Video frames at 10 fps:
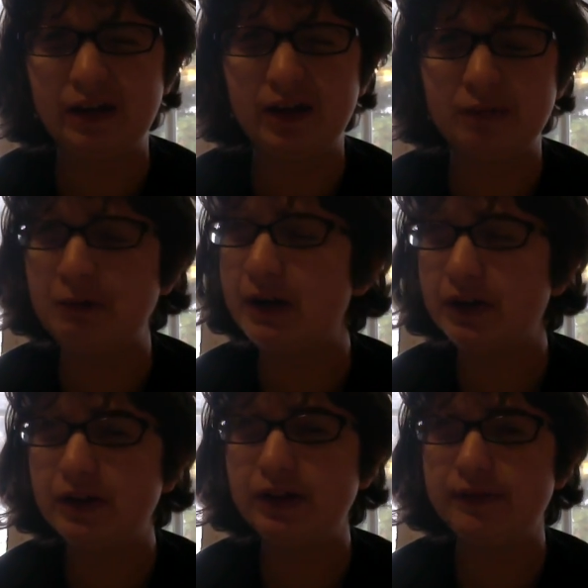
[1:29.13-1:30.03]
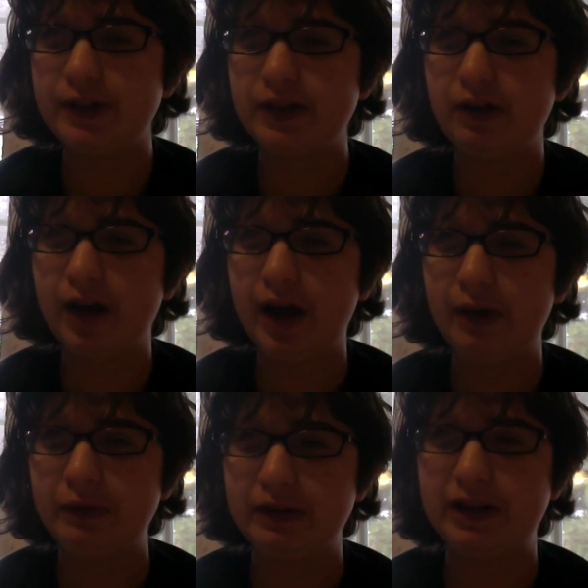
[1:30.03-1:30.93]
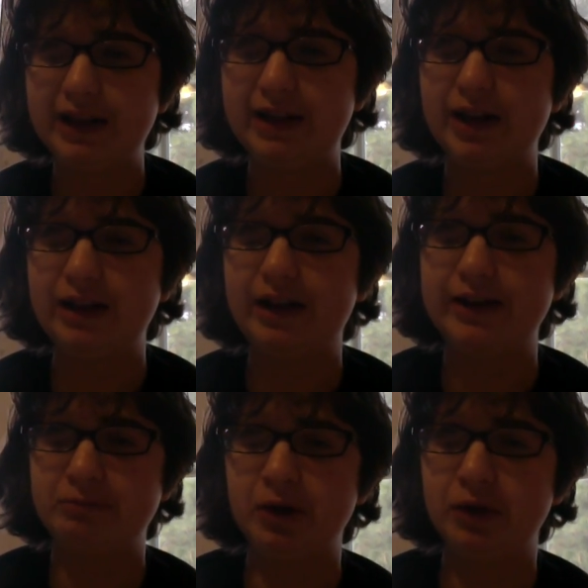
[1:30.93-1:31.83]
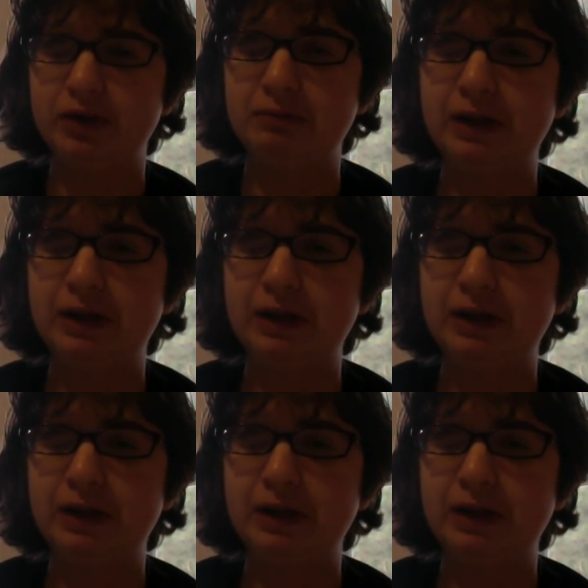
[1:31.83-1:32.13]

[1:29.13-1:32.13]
on my earlier video, I was not allowed to post it,